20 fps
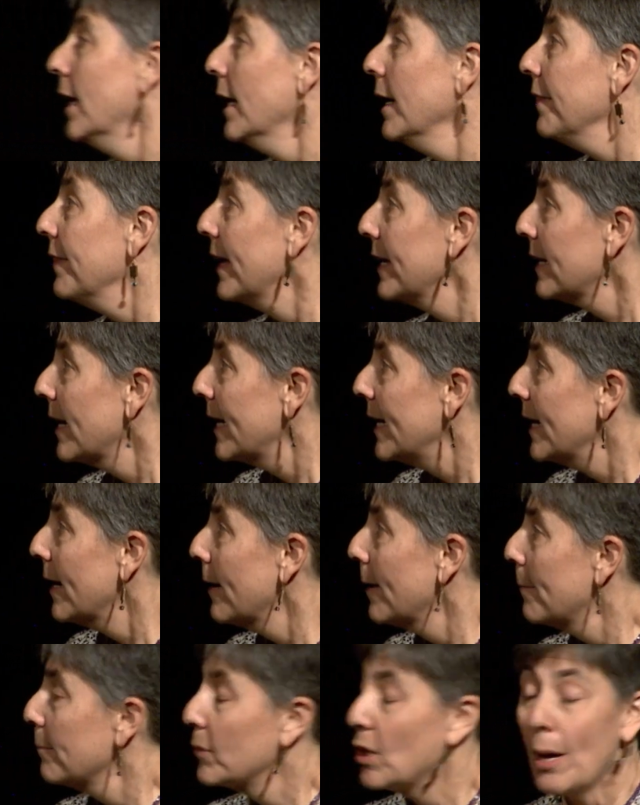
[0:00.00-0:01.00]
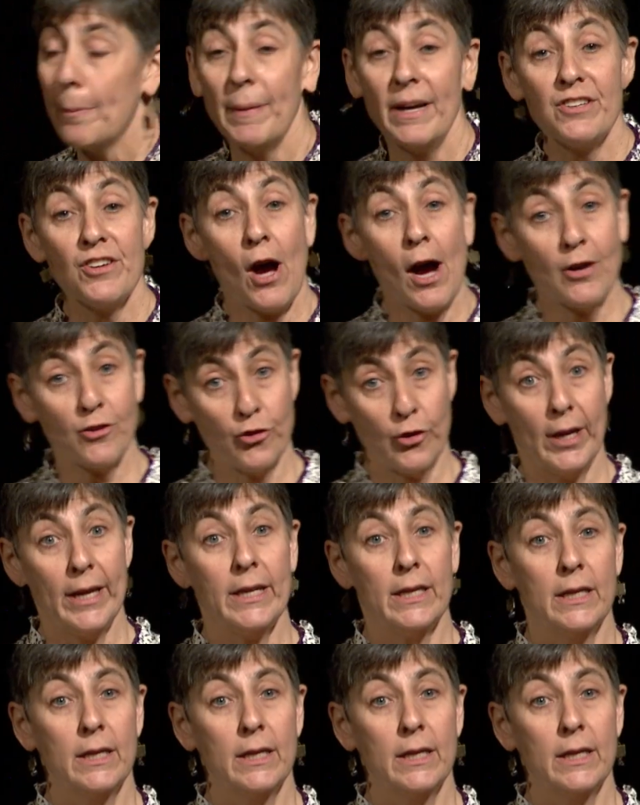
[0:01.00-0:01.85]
Then I got my doctorate